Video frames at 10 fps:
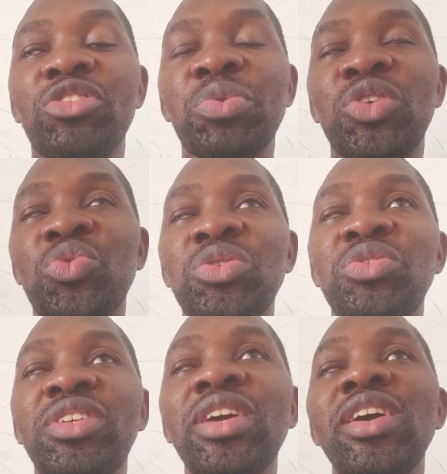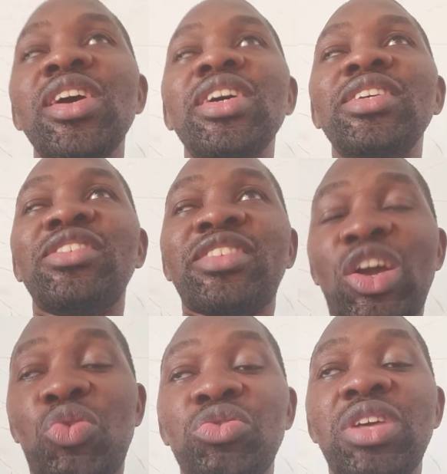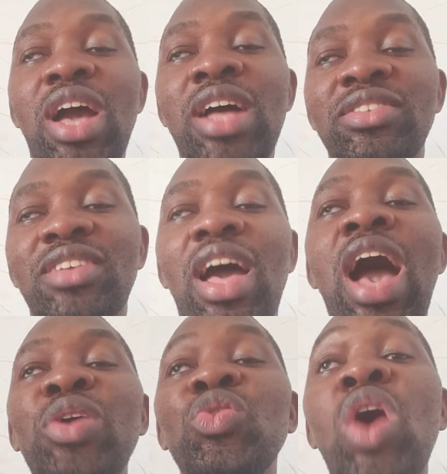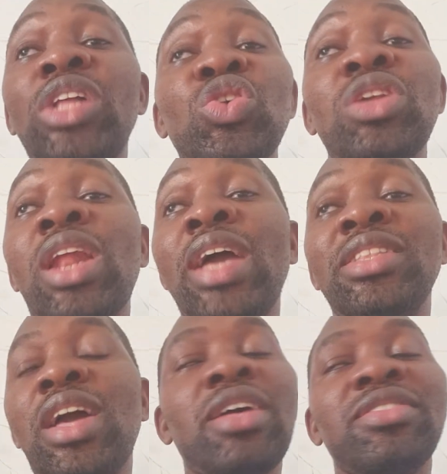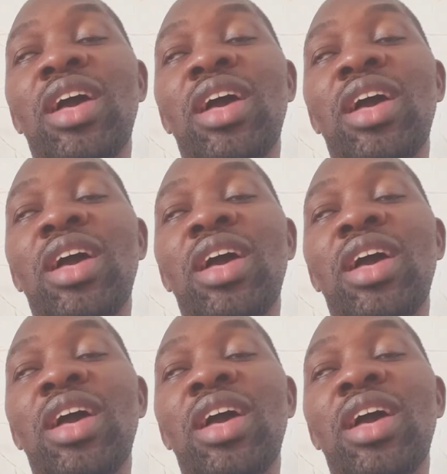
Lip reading: because when you say circle the answer and you go and underline the answer,